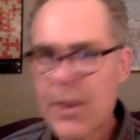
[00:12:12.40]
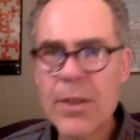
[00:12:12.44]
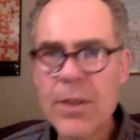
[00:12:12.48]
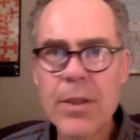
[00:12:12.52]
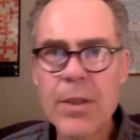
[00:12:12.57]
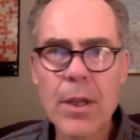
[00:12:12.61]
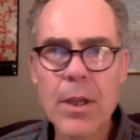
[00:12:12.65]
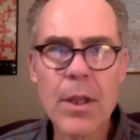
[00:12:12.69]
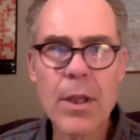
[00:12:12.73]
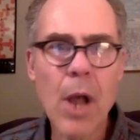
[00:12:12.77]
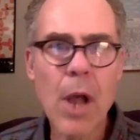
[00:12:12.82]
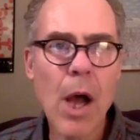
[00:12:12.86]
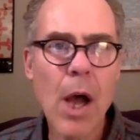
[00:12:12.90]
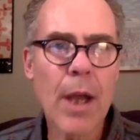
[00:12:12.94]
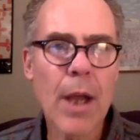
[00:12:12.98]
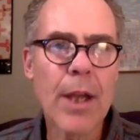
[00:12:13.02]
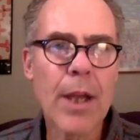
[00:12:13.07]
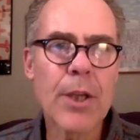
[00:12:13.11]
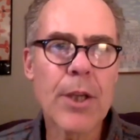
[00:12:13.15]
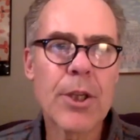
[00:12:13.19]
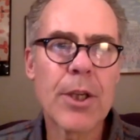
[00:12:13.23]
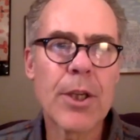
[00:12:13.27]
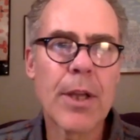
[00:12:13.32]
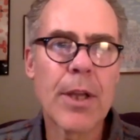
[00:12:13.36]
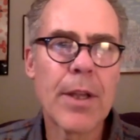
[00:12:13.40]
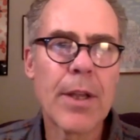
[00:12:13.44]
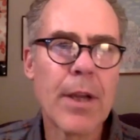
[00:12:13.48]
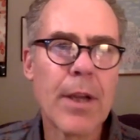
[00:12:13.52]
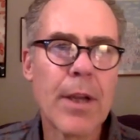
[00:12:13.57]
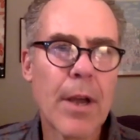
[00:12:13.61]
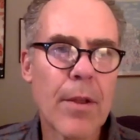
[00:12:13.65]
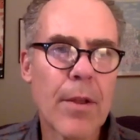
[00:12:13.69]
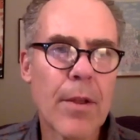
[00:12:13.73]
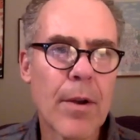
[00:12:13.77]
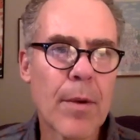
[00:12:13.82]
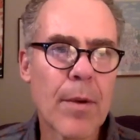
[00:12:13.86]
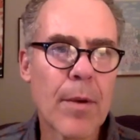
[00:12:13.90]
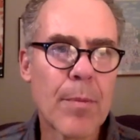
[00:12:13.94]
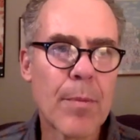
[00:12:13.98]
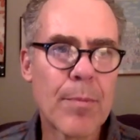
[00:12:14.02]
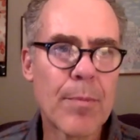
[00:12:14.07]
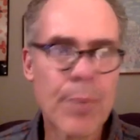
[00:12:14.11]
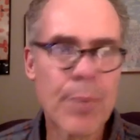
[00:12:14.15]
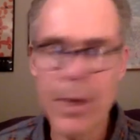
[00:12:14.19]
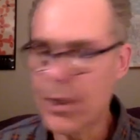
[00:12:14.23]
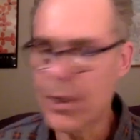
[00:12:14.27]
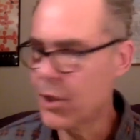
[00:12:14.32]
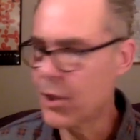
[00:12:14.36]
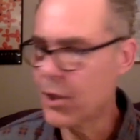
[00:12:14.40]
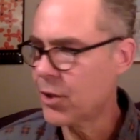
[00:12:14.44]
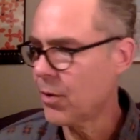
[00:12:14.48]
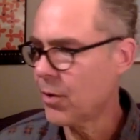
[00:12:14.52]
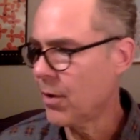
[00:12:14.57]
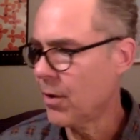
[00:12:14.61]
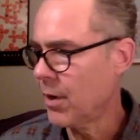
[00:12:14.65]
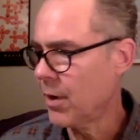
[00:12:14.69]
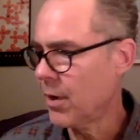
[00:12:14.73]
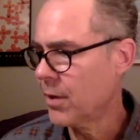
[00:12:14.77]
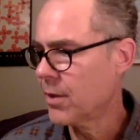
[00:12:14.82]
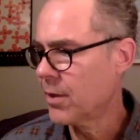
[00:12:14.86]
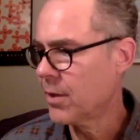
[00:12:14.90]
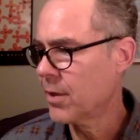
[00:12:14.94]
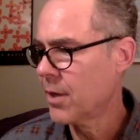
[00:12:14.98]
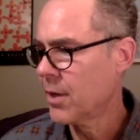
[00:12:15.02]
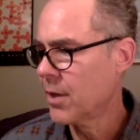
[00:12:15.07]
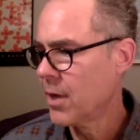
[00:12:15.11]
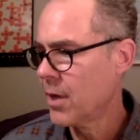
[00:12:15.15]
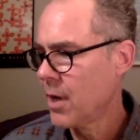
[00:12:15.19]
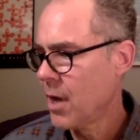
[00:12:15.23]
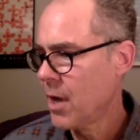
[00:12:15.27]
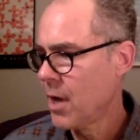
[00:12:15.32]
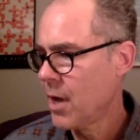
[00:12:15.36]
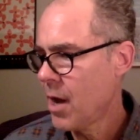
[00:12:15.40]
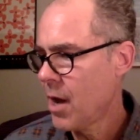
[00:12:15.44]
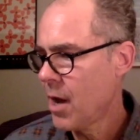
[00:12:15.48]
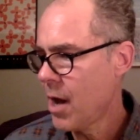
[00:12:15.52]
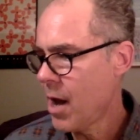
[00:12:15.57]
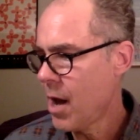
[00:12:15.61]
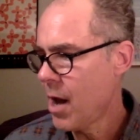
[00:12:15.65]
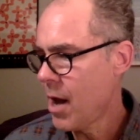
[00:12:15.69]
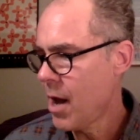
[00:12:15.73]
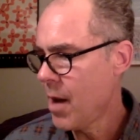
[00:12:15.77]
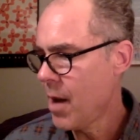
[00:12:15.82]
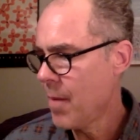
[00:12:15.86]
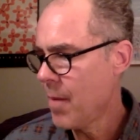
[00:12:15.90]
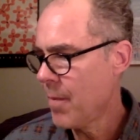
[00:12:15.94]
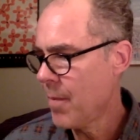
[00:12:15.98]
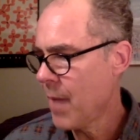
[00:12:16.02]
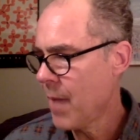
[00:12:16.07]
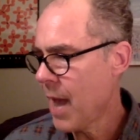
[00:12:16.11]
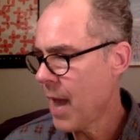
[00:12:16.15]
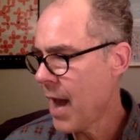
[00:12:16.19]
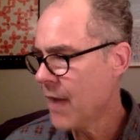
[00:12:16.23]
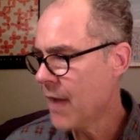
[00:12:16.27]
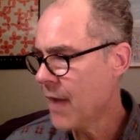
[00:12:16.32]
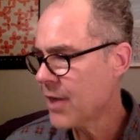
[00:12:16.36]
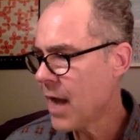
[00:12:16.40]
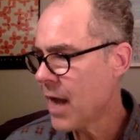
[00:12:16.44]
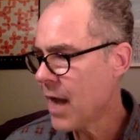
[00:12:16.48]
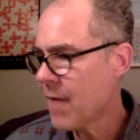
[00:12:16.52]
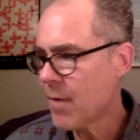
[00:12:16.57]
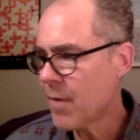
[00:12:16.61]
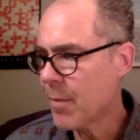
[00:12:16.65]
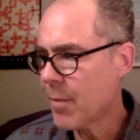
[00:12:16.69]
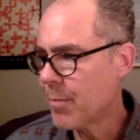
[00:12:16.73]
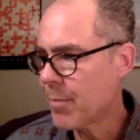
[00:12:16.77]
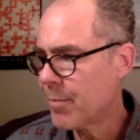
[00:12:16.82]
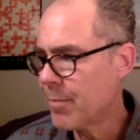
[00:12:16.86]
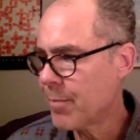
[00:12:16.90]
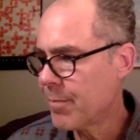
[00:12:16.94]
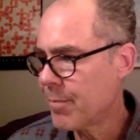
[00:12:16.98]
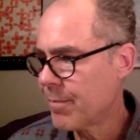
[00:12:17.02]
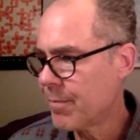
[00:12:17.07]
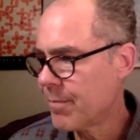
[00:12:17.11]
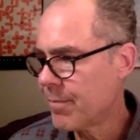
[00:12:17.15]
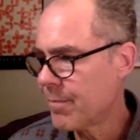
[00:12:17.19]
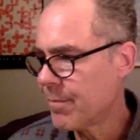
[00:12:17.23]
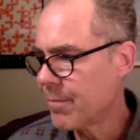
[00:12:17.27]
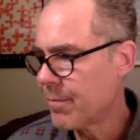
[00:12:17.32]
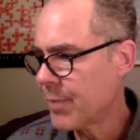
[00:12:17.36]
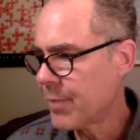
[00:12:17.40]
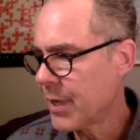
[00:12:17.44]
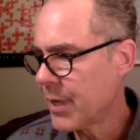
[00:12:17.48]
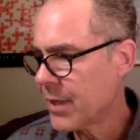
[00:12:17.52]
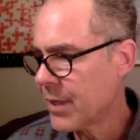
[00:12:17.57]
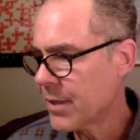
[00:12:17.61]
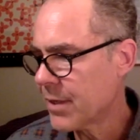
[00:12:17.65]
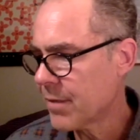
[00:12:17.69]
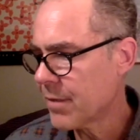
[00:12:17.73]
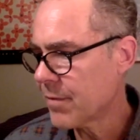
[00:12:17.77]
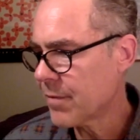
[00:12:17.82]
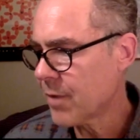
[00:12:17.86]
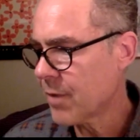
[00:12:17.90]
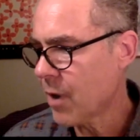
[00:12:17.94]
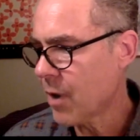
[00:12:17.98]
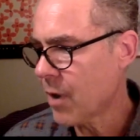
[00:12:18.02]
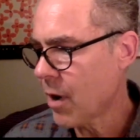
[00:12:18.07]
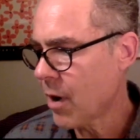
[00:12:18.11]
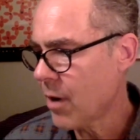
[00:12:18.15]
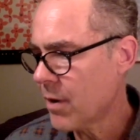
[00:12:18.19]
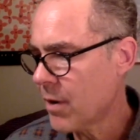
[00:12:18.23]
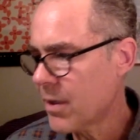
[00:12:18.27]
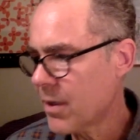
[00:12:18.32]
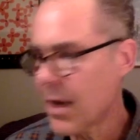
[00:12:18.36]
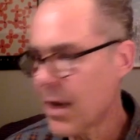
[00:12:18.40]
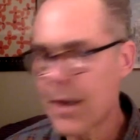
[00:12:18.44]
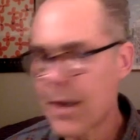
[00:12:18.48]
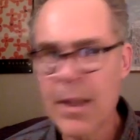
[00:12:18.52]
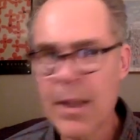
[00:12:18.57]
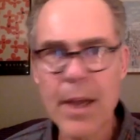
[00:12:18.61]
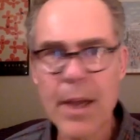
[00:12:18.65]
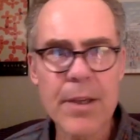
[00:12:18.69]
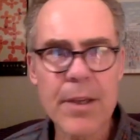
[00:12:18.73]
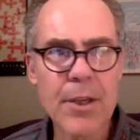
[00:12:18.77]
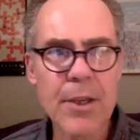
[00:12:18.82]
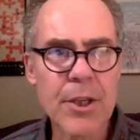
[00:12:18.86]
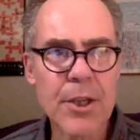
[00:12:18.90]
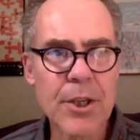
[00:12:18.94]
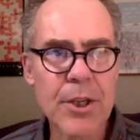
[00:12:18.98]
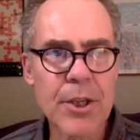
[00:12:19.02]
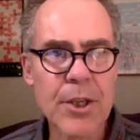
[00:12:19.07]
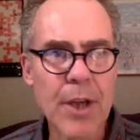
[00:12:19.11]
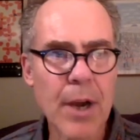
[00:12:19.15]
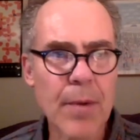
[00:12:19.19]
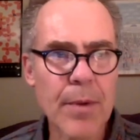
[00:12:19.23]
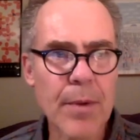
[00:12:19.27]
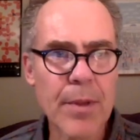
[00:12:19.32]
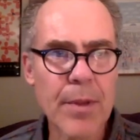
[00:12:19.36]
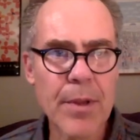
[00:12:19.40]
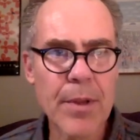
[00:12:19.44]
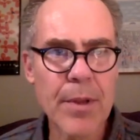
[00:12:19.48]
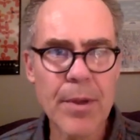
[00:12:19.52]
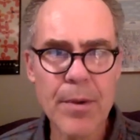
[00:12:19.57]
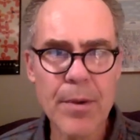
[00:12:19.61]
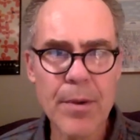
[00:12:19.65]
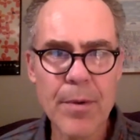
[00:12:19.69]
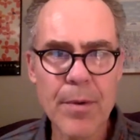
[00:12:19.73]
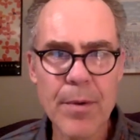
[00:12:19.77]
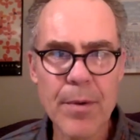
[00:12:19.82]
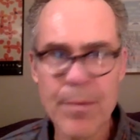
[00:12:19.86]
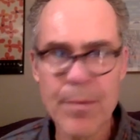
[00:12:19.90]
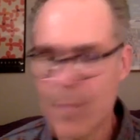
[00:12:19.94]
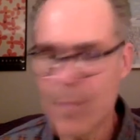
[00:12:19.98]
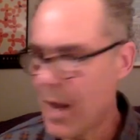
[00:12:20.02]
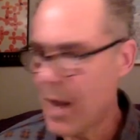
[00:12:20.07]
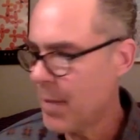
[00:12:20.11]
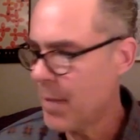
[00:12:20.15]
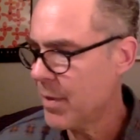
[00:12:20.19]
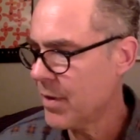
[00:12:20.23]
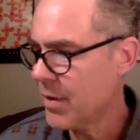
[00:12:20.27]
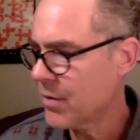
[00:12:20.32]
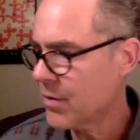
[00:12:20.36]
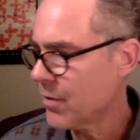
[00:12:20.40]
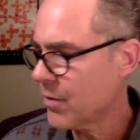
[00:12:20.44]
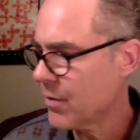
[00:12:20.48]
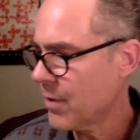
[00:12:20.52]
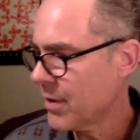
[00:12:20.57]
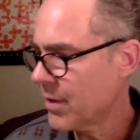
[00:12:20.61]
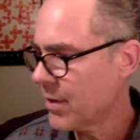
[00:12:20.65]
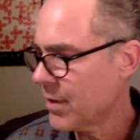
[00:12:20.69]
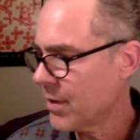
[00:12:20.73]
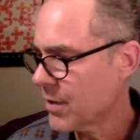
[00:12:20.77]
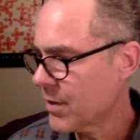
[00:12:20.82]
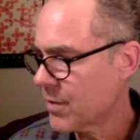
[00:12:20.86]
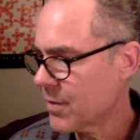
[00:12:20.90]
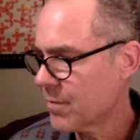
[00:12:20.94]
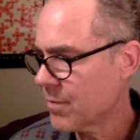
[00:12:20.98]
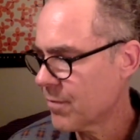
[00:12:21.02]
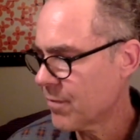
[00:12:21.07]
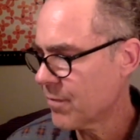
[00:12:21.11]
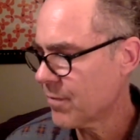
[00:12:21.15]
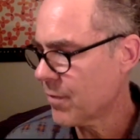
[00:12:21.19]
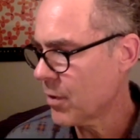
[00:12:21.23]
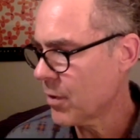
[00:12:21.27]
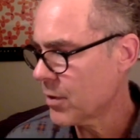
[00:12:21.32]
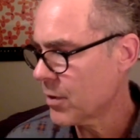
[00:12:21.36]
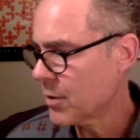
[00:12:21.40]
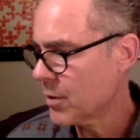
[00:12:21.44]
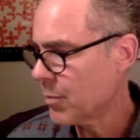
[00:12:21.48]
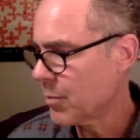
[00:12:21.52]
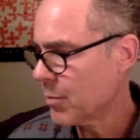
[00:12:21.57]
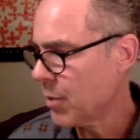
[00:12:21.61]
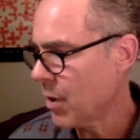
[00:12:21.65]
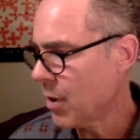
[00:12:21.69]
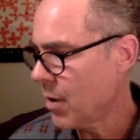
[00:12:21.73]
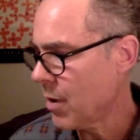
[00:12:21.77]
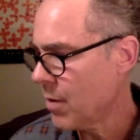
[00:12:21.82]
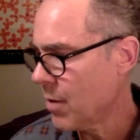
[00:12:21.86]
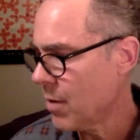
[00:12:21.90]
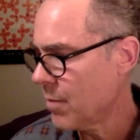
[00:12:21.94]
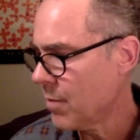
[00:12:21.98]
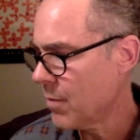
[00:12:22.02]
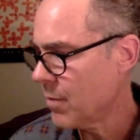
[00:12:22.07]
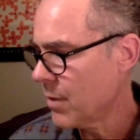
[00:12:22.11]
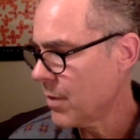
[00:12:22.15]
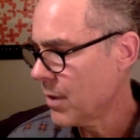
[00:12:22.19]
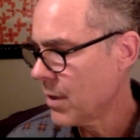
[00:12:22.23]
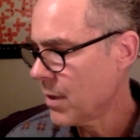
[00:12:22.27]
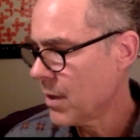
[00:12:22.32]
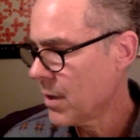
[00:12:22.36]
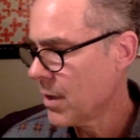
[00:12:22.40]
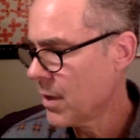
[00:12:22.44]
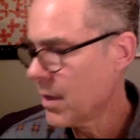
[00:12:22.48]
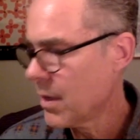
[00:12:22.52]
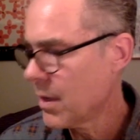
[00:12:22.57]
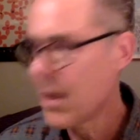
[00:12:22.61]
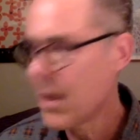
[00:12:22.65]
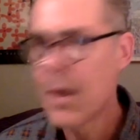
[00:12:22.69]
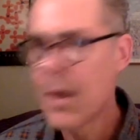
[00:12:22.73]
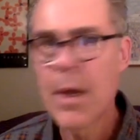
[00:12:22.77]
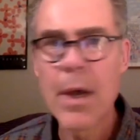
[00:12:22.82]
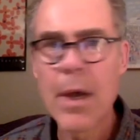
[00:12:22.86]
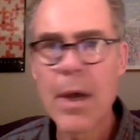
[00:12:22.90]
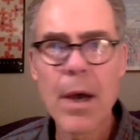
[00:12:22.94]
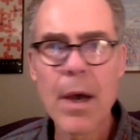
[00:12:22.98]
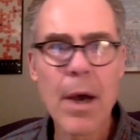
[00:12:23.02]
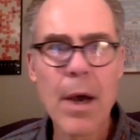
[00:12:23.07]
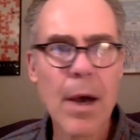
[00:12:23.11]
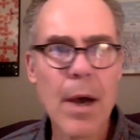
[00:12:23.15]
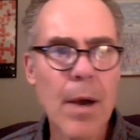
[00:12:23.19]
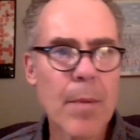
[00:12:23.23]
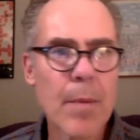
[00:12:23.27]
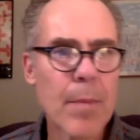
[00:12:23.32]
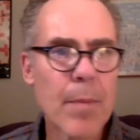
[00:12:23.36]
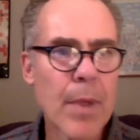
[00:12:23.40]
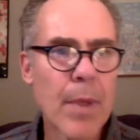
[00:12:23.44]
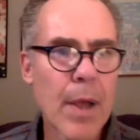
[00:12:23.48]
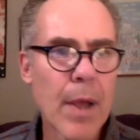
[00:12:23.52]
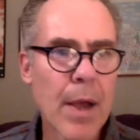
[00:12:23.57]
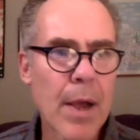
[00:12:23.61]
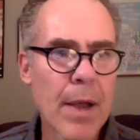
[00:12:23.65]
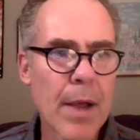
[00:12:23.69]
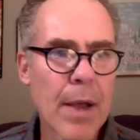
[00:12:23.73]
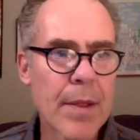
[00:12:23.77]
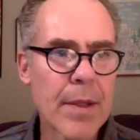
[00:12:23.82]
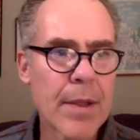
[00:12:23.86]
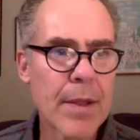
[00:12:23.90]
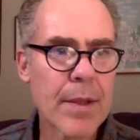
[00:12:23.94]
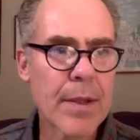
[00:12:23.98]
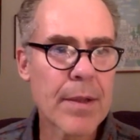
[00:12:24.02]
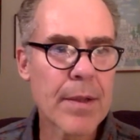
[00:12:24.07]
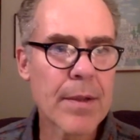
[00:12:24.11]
longish and the other pretty short. I actually have a piece of art I'd like to share with you maybe during this first poem. I think